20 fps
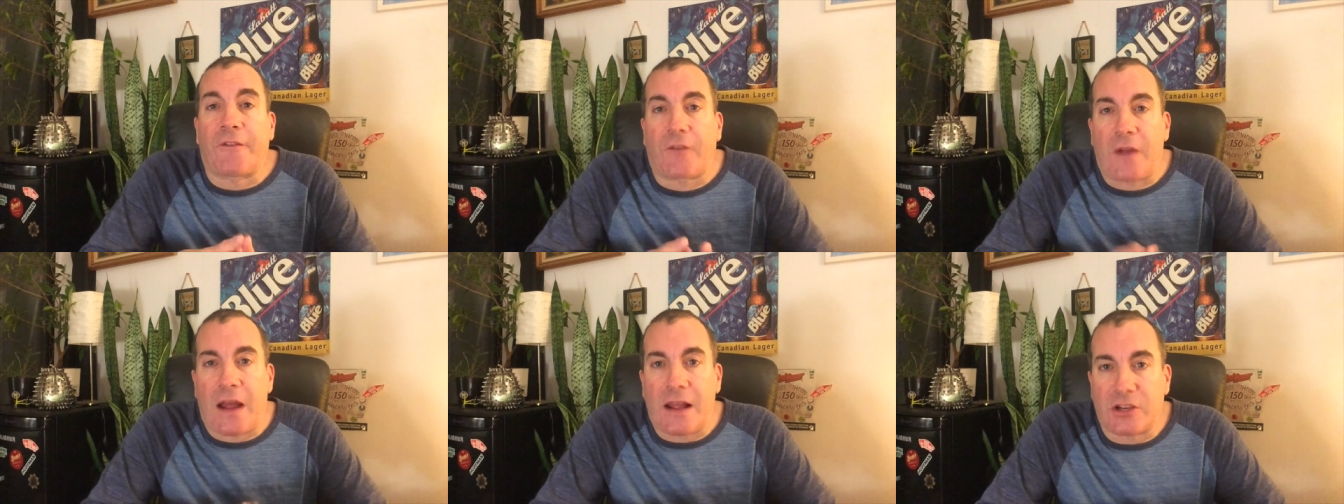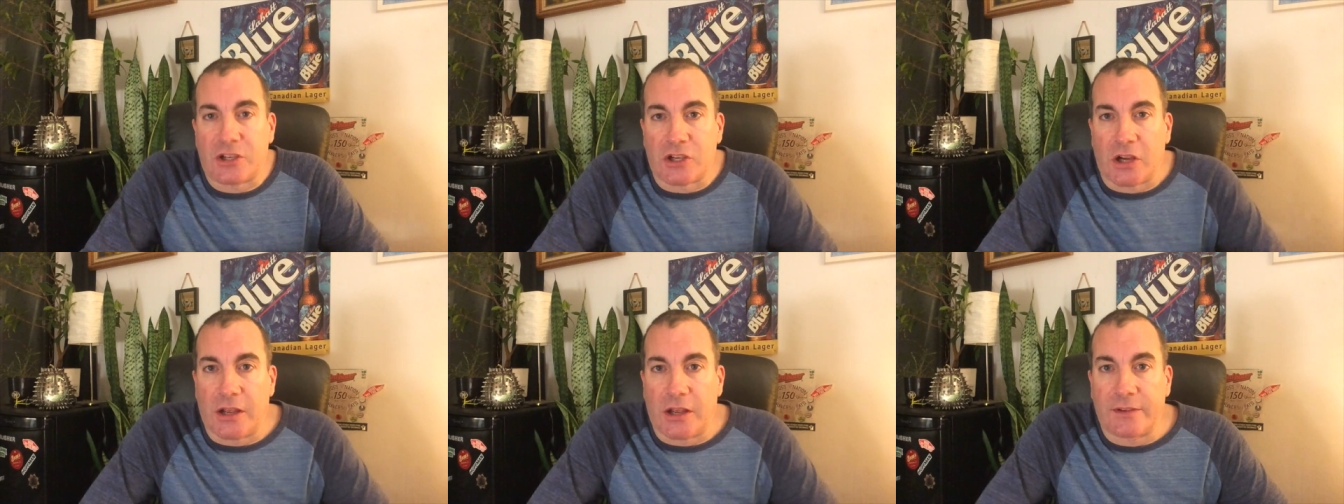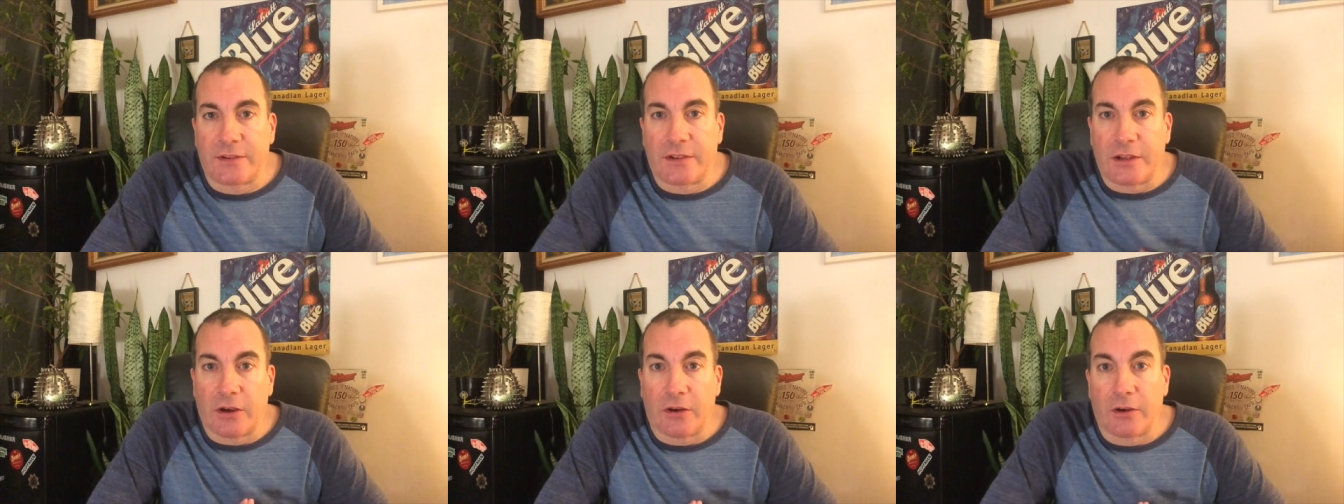
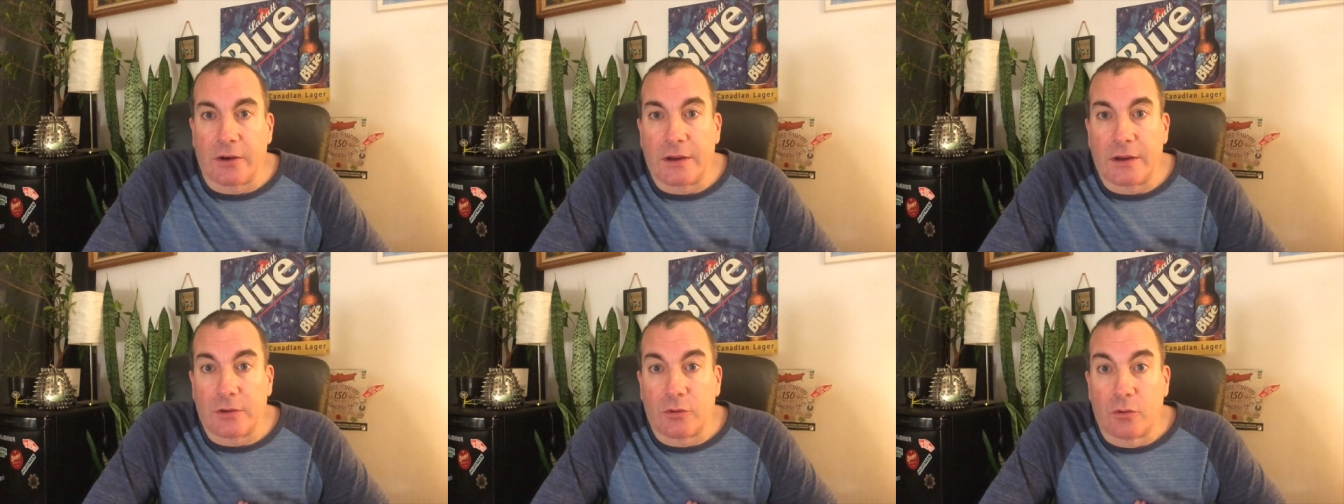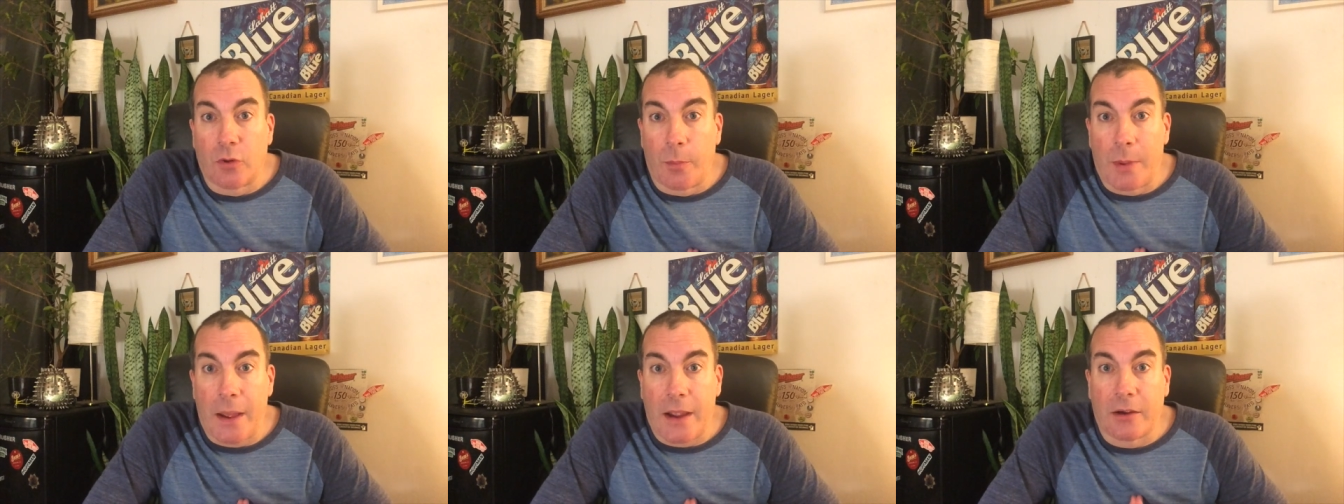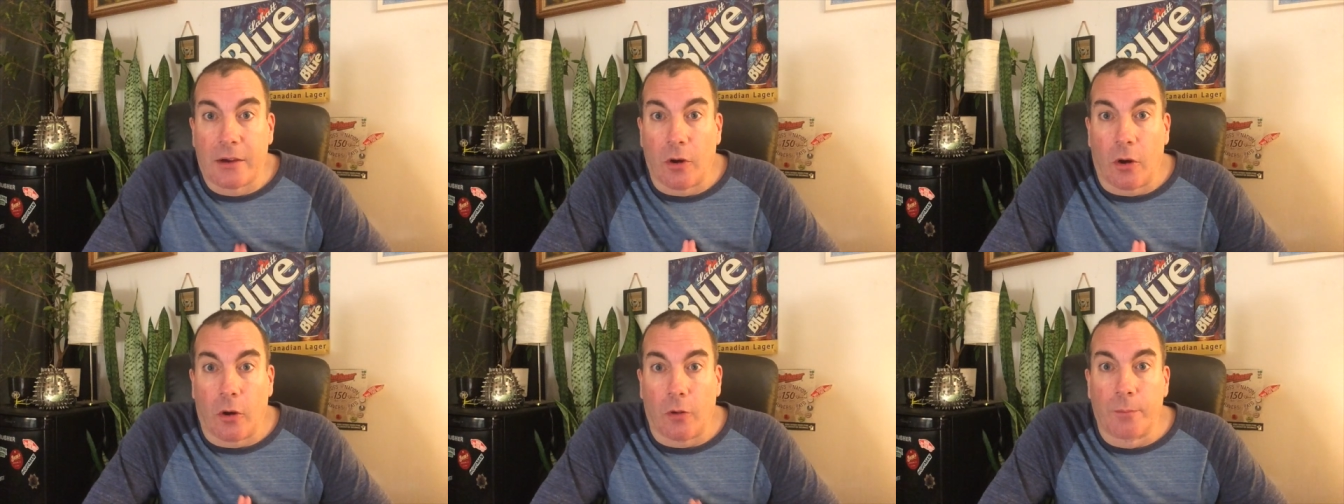franchise here in Quebec
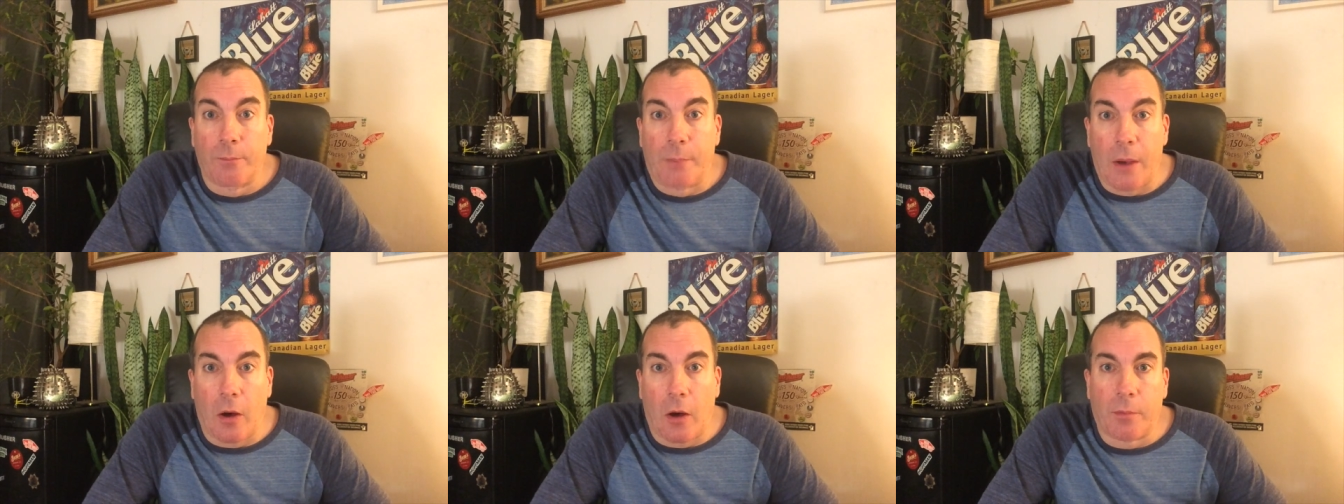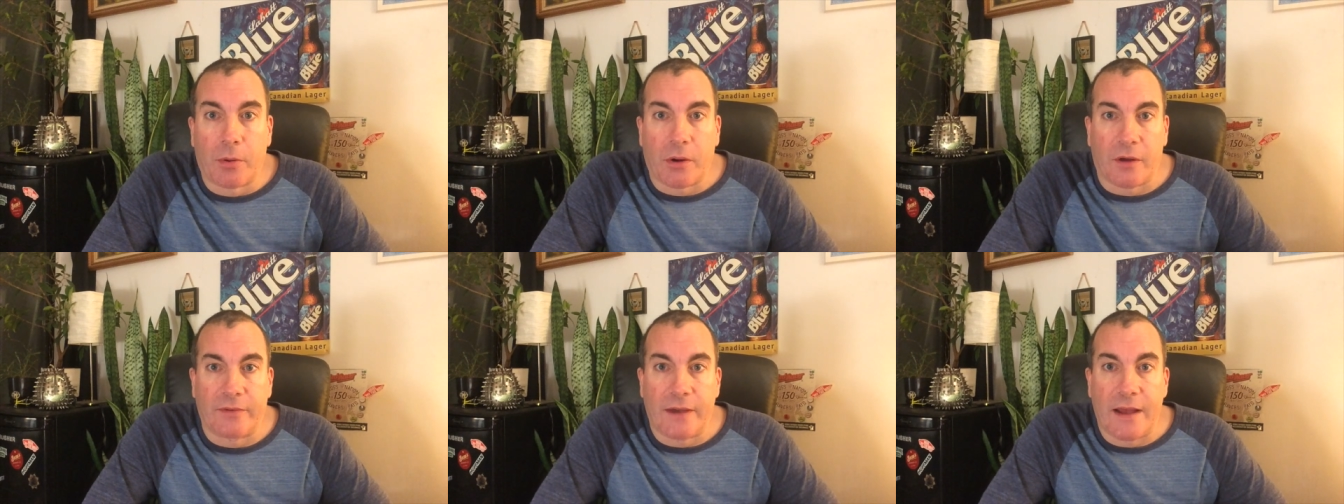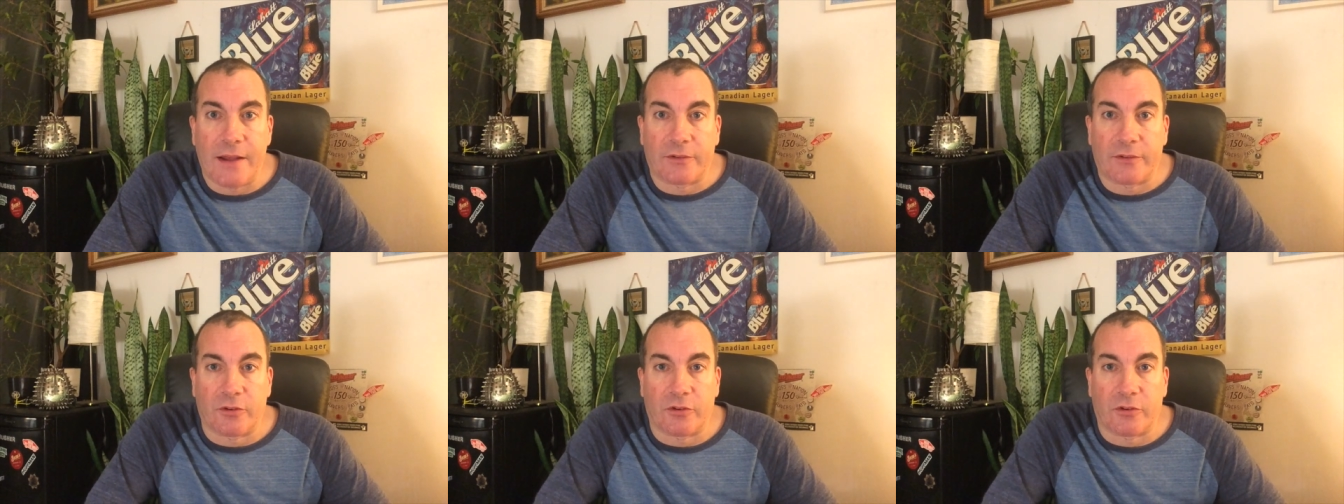called Belle Province,